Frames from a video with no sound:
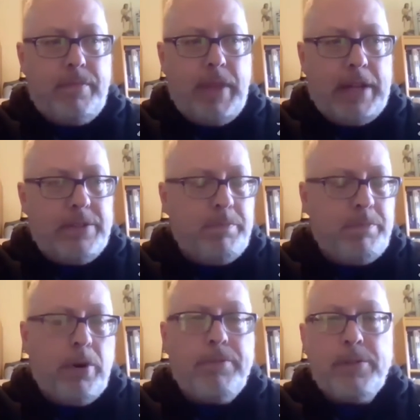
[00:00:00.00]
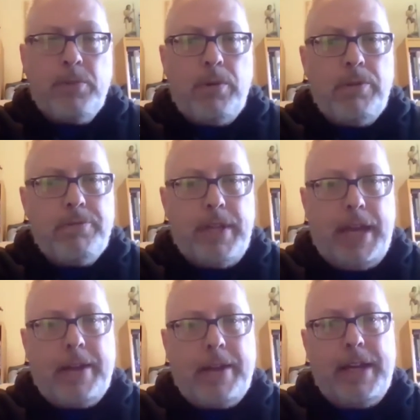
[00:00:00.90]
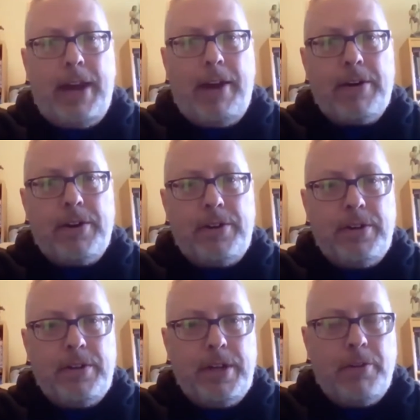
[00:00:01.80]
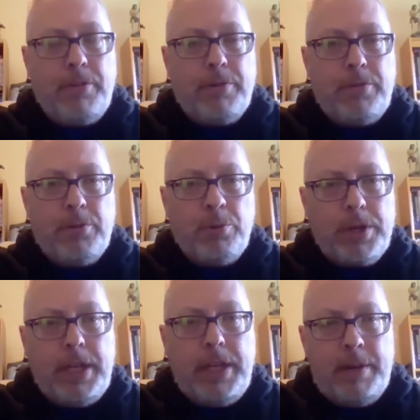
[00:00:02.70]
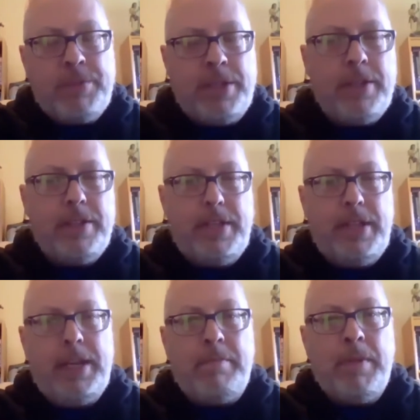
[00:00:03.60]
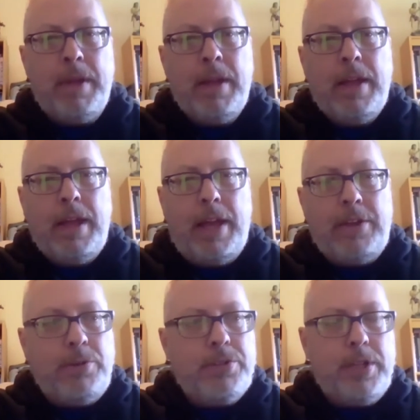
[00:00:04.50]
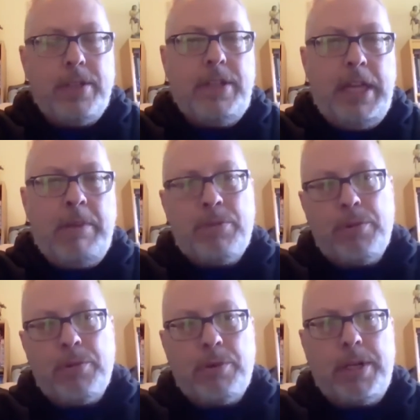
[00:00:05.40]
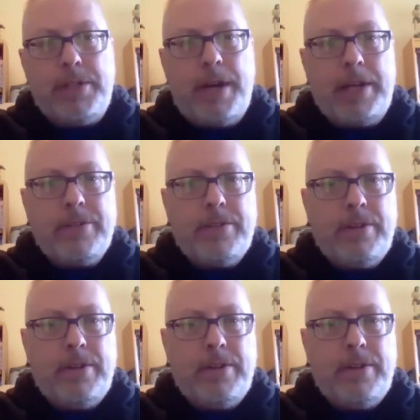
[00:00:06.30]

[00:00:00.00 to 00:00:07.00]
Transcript: that's a perfect role for that kind of character. The rookie comes into the team, and you see the team through the rookie's eyes.